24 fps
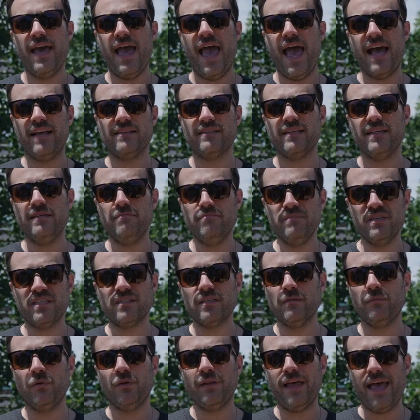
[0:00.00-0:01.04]
as
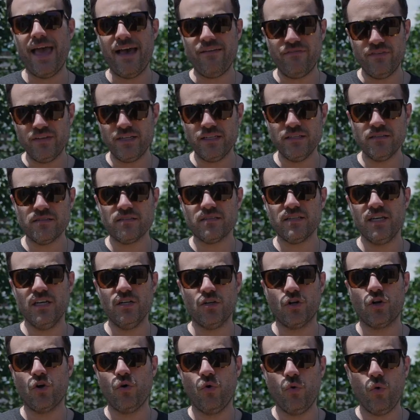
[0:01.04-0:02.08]
admissible evidence in
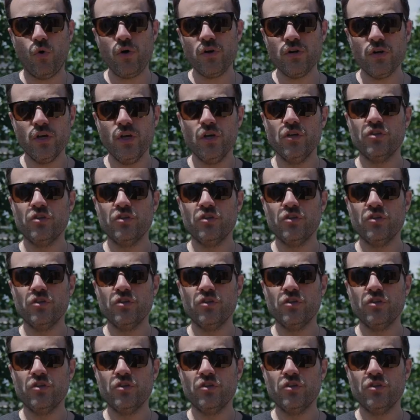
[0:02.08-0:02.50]
a court.